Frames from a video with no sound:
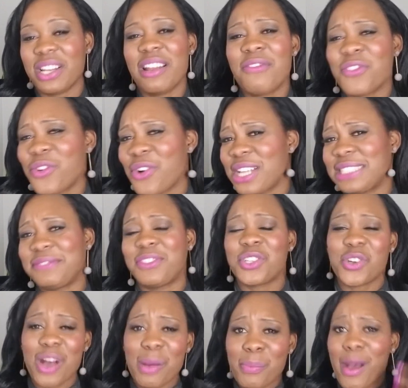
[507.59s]
And of course, if you
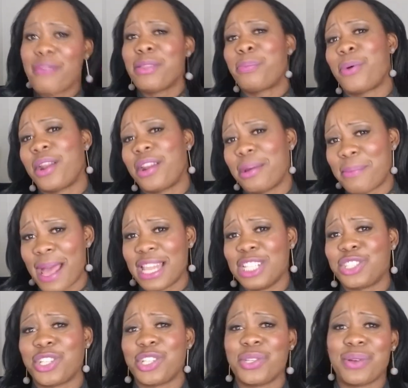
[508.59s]
go above the product
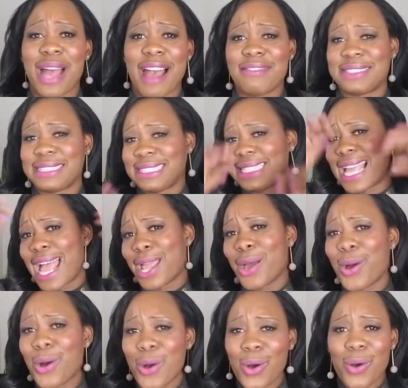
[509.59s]
manager, you have C I
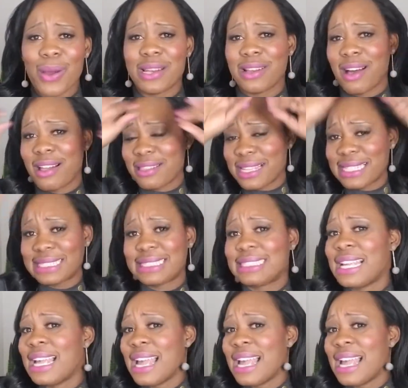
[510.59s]
O and all these